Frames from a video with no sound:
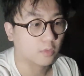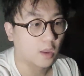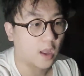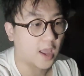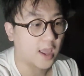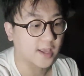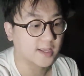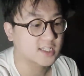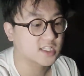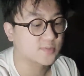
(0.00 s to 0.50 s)

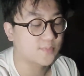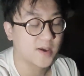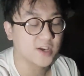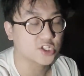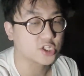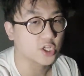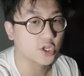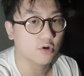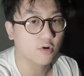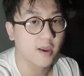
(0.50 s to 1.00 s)
I
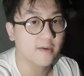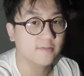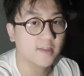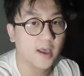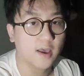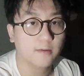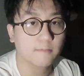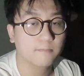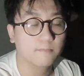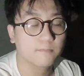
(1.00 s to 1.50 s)
especially crave
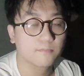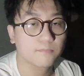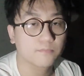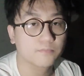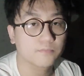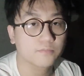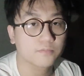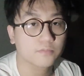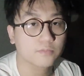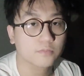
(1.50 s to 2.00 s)
that.
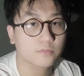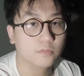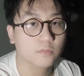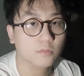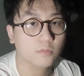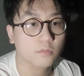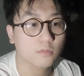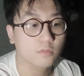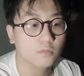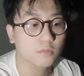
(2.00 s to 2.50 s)

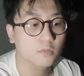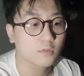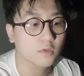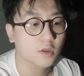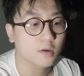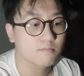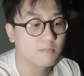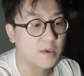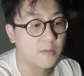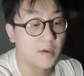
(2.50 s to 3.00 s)

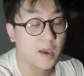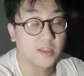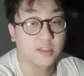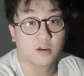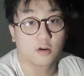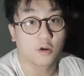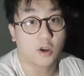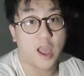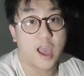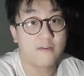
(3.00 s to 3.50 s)
Maybe I
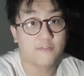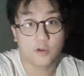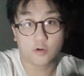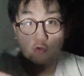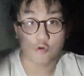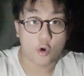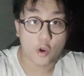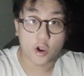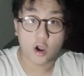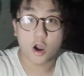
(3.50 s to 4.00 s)
didn't have it
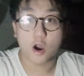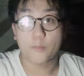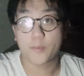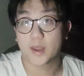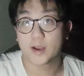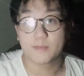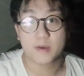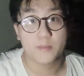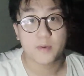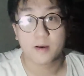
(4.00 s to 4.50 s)
growing up,
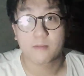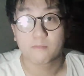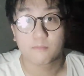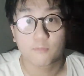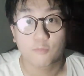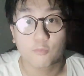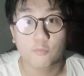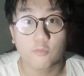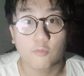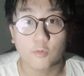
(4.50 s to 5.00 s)
and maybe I'm,
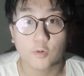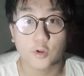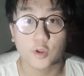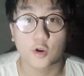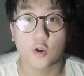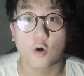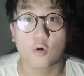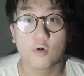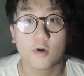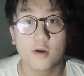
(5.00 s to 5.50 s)
you
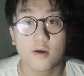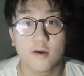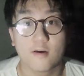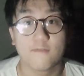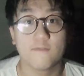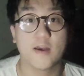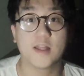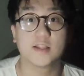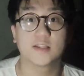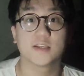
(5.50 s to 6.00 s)
know,
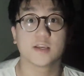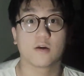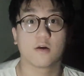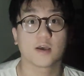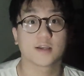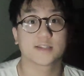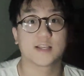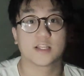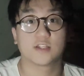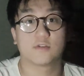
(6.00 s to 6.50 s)
venting and
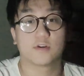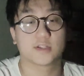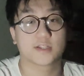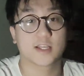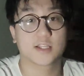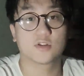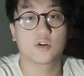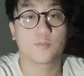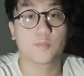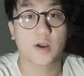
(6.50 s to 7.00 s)
etc.
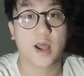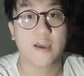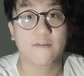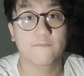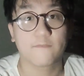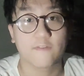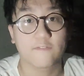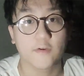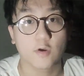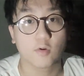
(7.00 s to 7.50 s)
etc. But I
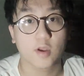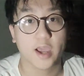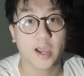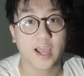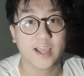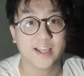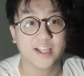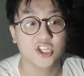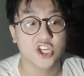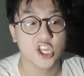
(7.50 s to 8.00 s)
feel like
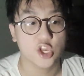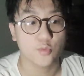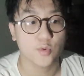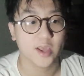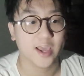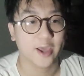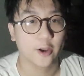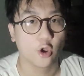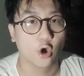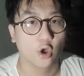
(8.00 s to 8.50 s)
I genuinely
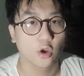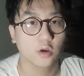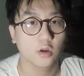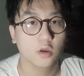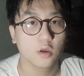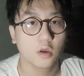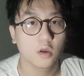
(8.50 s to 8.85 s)
cannot